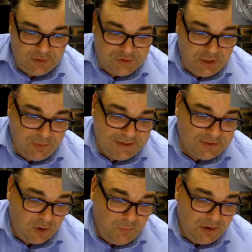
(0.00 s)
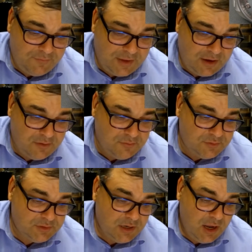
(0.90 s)
So he's got one of
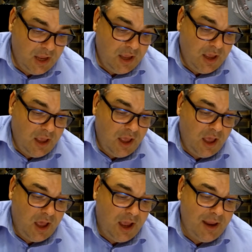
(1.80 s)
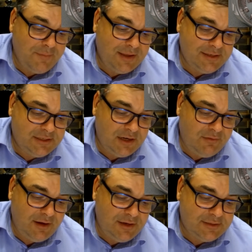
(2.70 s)
those. I am
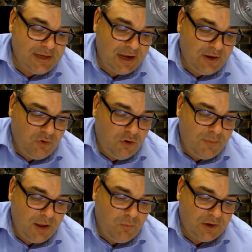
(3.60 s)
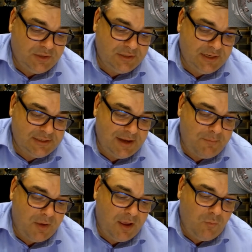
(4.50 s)
considering selling all my watches except
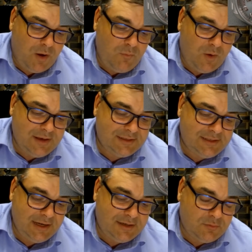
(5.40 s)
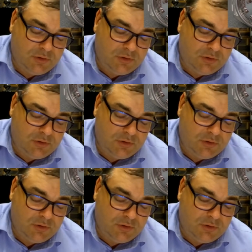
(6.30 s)
my Submariner,